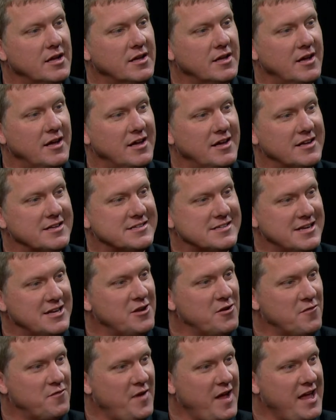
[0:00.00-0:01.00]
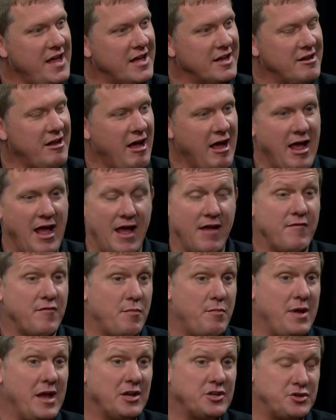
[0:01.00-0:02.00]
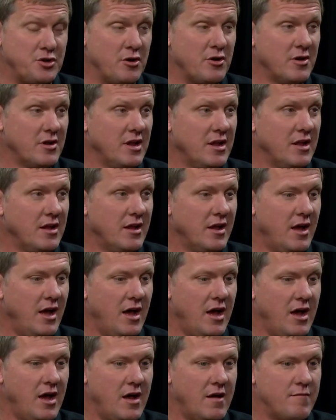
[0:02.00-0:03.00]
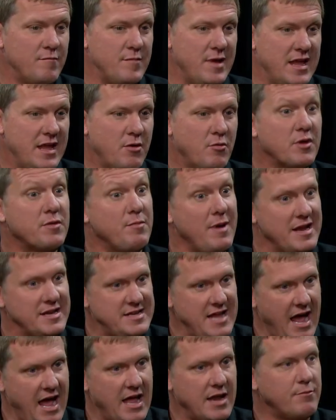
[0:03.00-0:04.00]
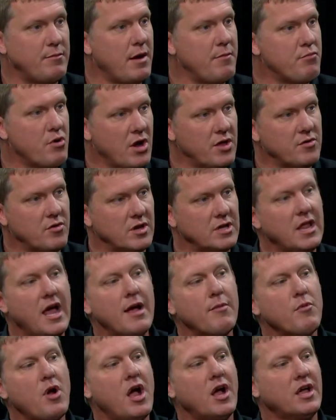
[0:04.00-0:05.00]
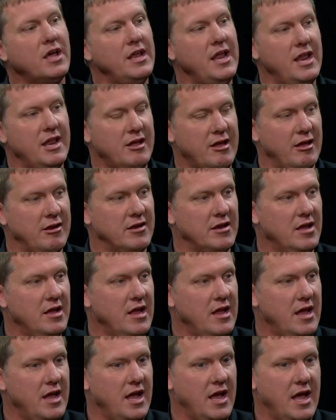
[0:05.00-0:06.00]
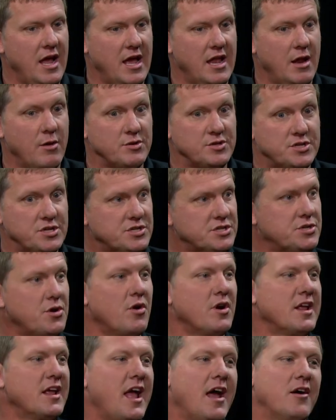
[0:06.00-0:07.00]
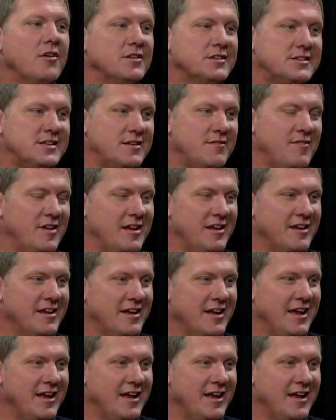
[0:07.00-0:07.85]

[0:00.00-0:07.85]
uh, senior fan. I, I, have a picture of me with my dad and my brother in Lime Rock, Connecticut, and I was just starting out in TV, okay.